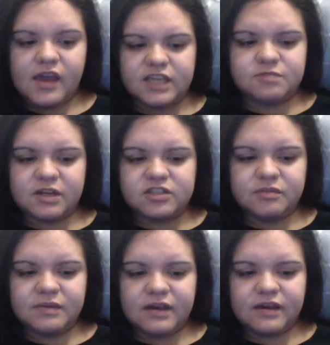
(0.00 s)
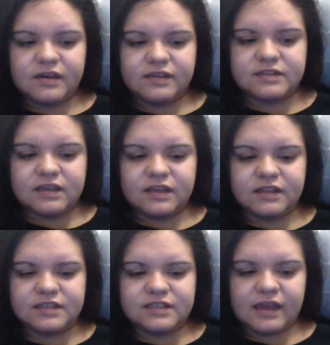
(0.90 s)
especially because
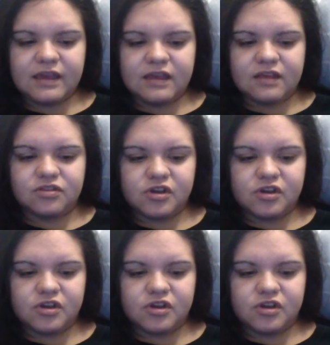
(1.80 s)
in the second and